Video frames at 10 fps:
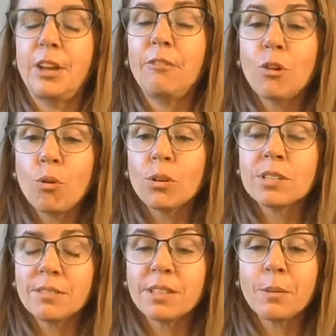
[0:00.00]
Of
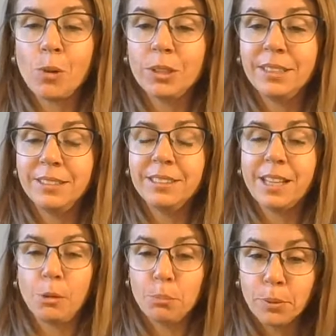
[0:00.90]
course, if someone needs
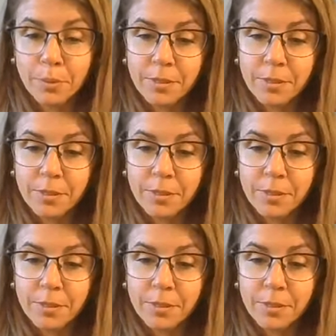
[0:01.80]
help